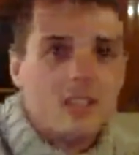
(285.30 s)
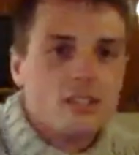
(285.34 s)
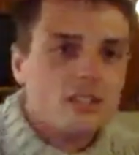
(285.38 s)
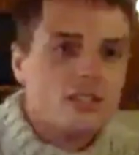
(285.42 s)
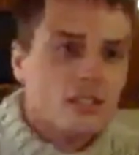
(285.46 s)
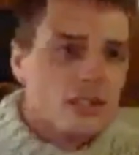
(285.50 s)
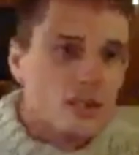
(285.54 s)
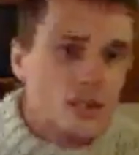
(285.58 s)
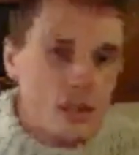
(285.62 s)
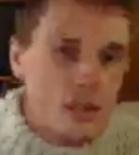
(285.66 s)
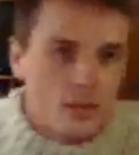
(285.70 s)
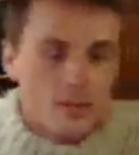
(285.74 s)

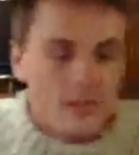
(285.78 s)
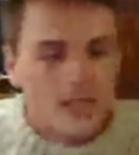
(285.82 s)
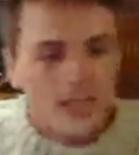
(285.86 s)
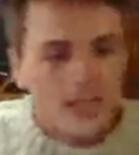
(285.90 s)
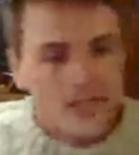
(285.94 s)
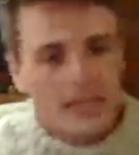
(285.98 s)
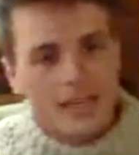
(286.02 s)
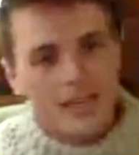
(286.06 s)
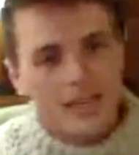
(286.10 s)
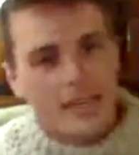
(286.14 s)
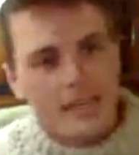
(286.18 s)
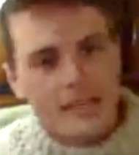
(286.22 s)
So
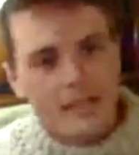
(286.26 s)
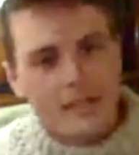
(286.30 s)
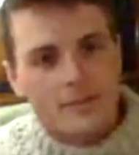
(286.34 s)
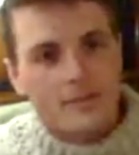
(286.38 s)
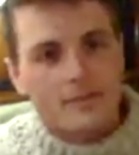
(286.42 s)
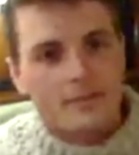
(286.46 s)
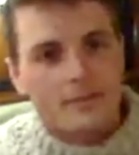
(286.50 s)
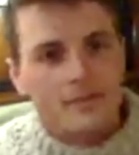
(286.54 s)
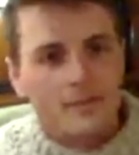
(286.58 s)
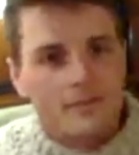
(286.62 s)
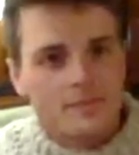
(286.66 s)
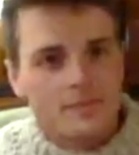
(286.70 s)

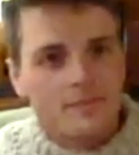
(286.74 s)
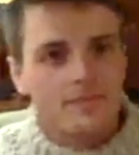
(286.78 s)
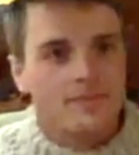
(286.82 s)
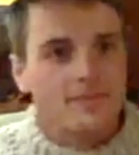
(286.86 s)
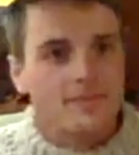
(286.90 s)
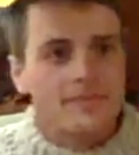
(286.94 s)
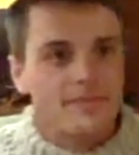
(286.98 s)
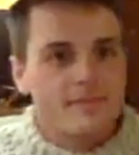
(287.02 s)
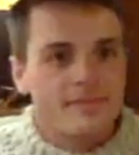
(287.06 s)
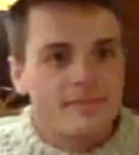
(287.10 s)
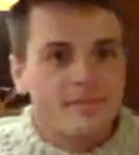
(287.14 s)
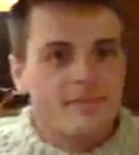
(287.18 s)

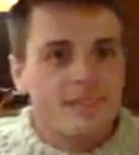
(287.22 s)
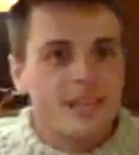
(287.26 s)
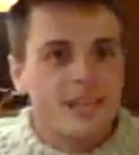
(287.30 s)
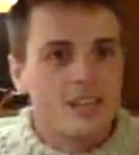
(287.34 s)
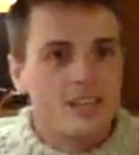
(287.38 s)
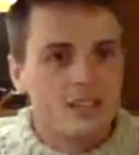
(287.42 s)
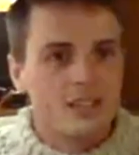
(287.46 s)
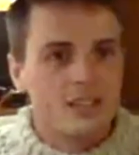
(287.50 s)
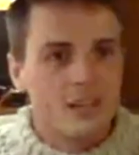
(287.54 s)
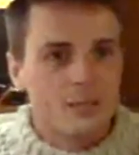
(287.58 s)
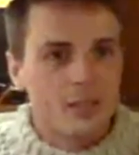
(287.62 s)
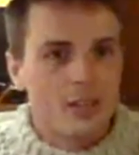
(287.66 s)

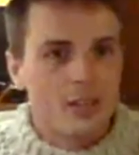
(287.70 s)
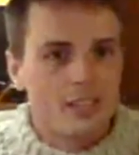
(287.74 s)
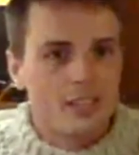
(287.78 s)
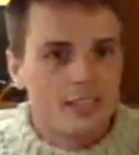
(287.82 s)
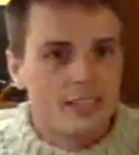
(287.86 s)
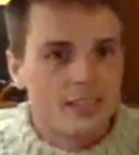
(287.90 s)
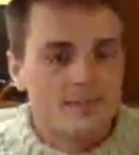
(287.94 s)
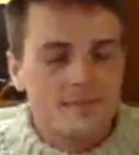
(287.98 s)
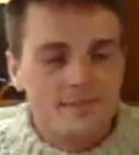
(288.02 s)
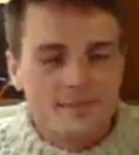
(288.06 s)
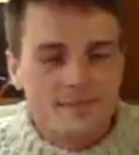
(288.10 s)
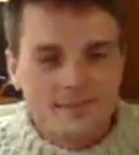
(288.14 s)
I'll stop
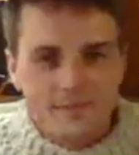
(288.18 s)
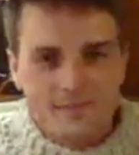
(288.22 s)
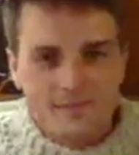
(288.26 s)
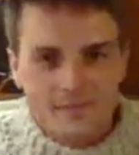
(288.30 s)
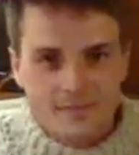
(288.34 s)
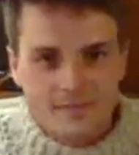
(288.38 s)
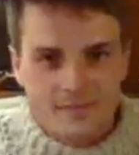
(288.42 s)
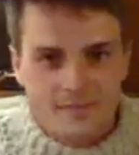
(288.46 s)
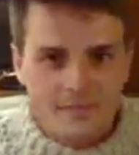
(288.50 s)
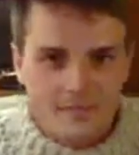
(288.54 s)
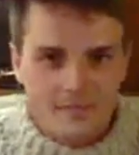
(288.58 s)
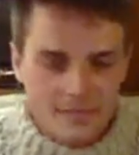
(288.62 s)
talking.
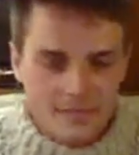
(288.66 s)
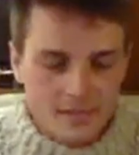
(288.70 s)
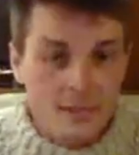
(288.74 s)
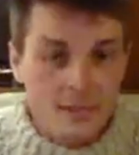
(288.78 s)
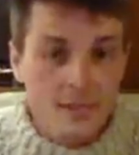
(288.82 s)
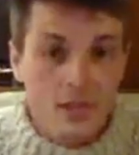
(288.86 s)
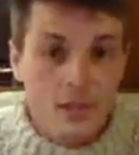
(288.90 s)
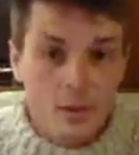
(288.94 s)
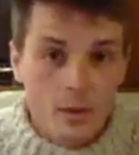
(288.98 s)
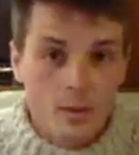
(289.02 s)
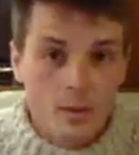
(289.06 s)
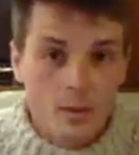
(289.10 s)

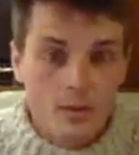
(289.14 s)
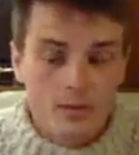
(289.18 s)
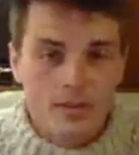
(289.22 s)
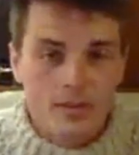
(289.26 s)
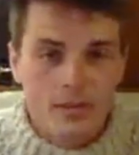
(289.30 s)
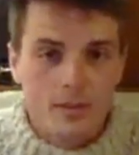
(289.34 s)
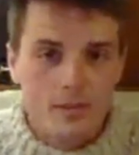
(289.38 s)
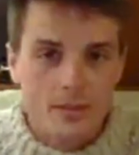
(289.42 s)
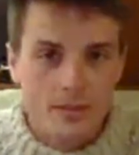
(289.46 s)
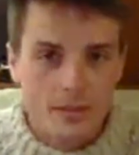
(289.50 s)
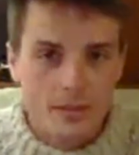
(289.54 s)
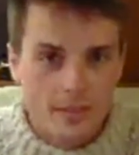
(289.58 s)
No, I won't
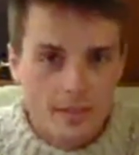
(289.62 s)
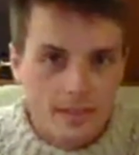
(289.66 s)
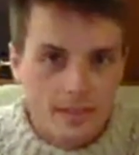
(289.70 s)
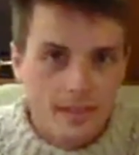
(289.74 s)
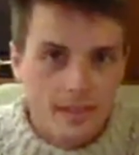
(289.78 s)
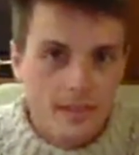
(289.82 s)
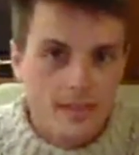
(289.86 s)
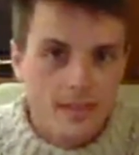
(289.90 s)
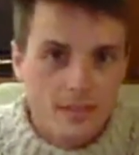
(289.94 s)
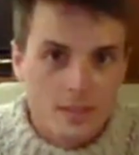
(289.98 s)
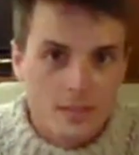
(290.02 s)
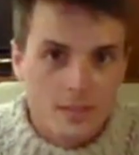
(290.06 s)
stop
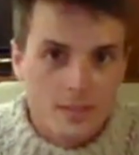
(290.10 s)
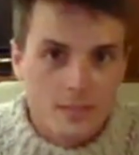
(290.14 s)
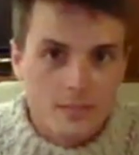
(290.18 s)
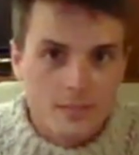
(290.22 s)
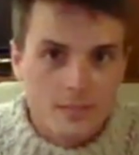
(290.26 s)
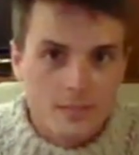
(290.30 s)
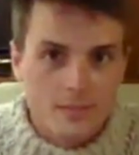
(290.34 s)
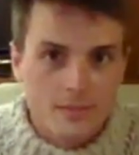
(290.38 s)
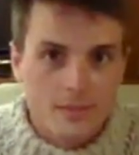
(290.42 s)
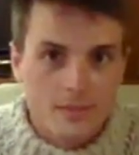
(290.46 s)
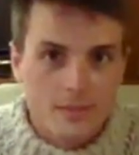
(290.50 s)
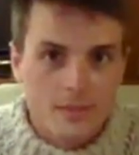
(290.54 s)
talking. I'll stop
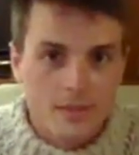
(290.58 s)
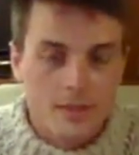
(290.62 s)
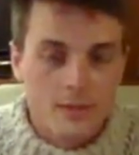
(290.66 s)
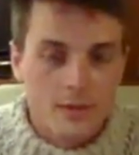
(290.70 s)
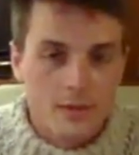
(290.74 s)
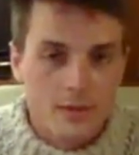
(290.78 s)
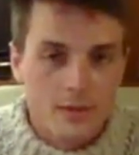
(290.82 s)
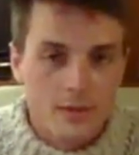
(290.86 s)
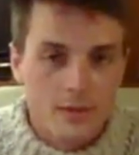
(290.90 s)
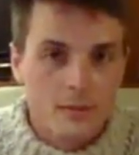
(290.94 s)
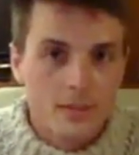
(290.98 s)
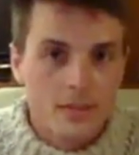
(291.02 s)

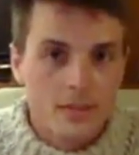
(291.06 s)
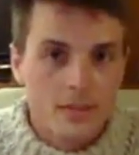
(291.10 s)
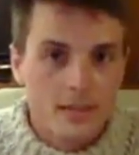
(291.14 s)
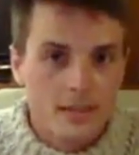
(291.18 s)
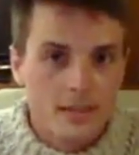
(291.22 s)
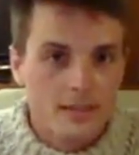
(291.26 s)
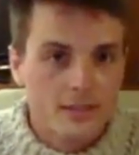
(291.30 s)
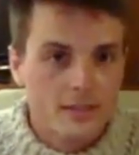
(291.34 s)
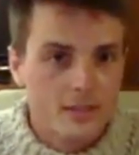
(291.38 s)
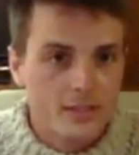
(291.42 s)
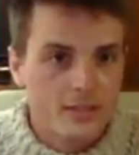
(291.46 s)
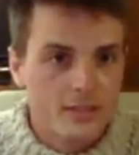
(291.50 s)
talking randomly,
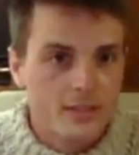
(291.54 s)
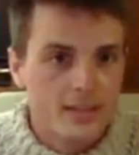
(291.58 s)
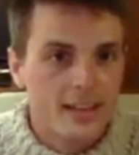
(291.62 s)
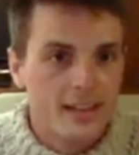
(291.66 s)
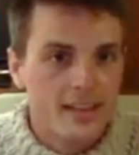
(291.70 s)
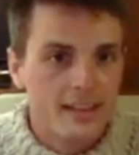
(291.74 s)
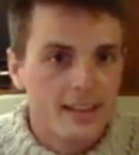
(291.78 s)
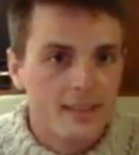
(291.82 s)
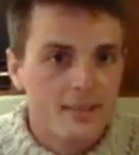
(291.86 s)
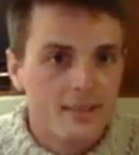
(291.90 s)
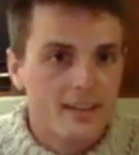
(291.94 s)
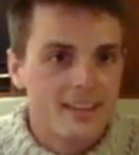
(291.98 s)
and I'll start
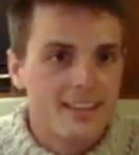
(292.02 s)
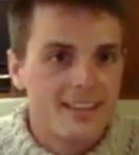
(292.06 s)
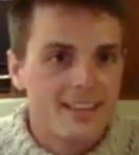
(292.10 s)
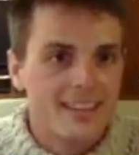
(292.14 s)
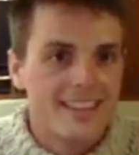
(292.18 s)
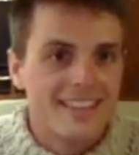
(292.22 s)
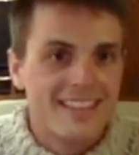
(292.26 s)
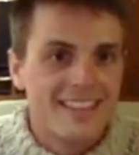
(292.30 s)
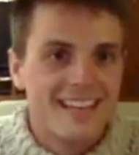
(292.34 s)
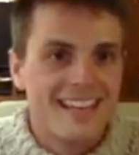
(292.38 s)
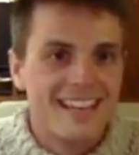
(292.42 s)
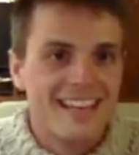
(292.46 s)
guiding a
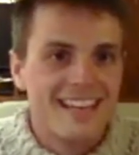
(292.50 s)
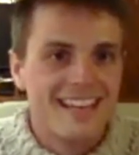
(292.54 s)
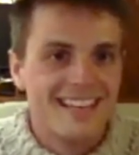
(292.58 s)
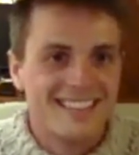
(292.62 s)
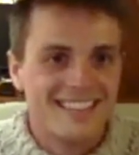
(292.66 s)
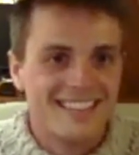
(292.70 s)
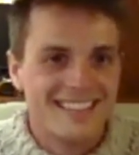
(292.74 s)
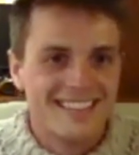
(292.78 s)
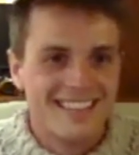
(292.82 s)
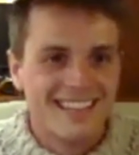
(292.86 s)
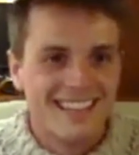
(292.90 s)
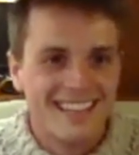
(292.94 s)
meditation
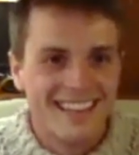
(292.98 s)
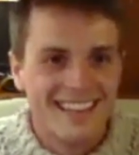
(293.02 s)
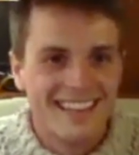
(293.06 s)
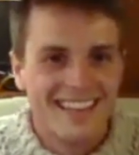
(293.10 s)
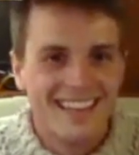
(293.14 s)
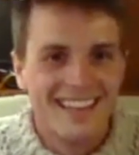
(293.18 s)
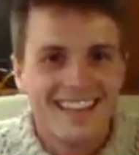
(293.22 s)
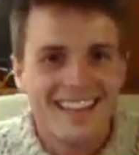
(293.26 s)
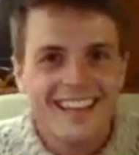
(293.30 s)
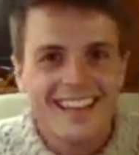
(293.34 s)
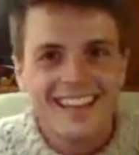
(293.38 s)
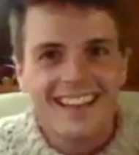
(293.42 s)
instead.
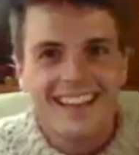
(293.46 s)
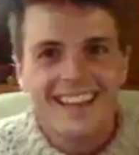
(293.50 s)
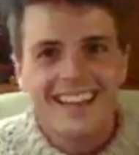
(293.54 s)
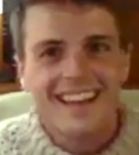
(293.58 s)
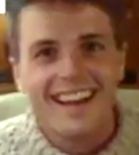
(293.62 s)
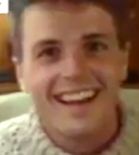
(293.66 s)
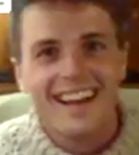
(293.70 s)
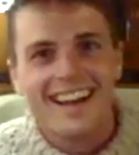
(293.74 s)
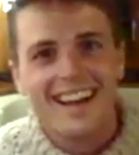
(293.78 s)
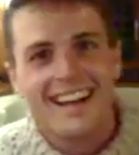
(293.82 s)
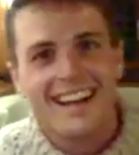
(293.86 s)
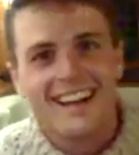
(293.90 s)

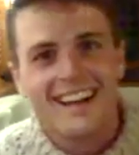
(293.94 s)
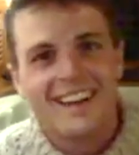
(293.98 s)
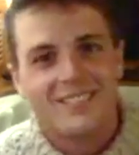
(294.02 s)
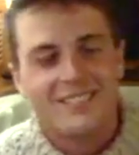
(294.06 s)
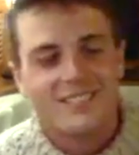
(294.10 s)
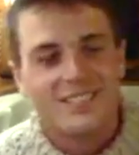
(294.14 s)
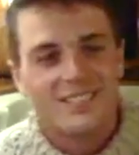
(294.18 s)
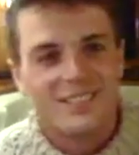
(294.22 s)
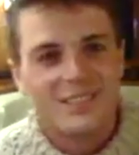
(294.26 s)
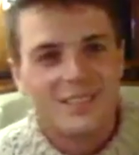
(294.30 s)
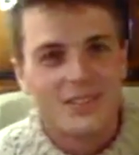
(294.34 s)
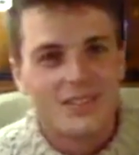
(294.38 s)

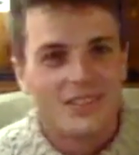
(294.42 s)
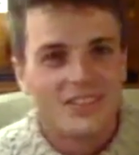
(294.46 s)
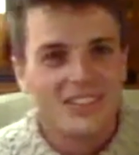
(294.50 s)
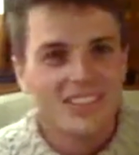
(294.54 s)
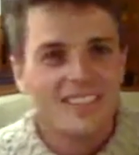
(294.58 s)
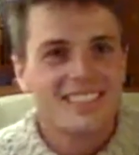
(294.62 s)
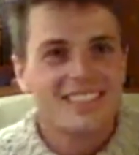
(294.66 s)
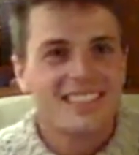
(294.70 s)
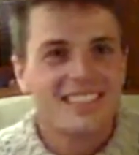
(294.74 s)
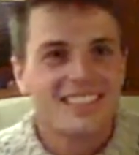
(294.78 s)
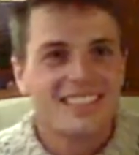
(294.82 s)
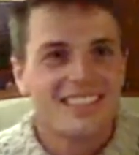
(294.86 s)
So we'll
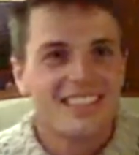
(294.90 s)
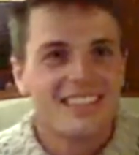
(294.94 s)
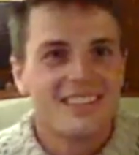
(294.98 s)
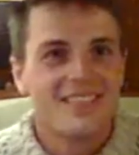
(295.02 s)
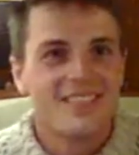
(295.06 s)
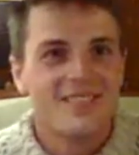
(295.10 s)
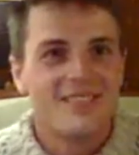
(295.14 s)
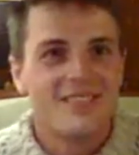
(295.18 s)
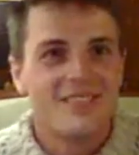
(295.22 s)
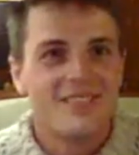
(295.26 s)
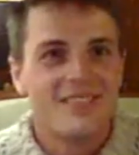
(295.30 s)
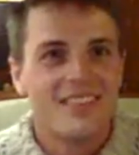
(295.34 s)
just
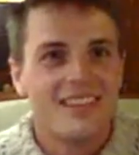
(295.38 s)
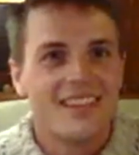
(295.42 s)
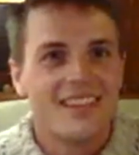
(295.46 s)
start